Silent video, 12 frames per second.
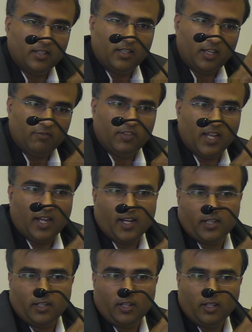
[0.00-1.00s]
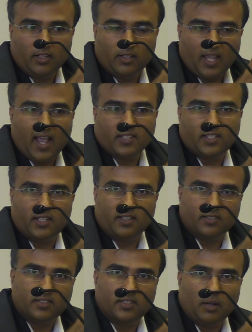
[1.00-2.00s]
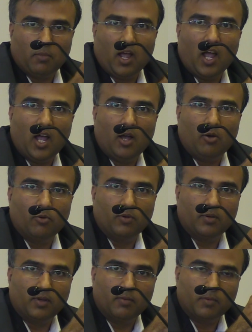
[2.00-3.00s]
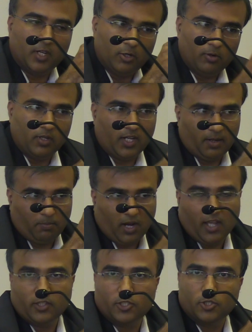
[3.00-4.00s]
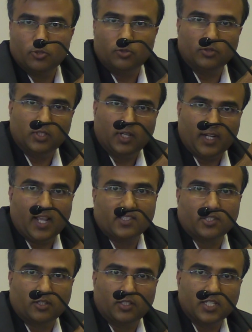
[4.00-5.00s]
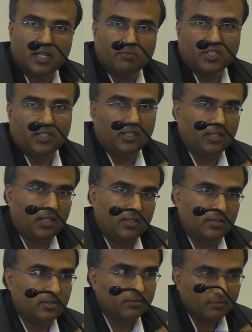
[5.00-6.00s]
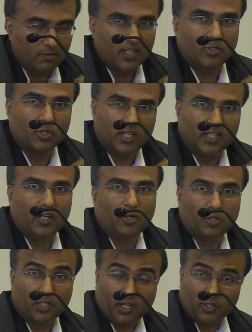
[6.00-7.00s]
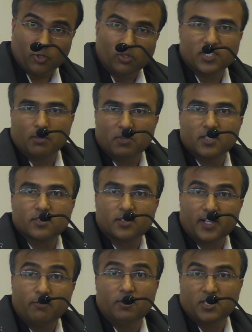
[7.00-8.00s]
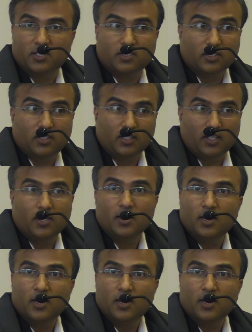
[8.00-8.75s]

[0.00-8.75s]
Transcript: if that asset is somehow a path to an asset on the DMZ, there's ways you can get onto control segments, right? Which is the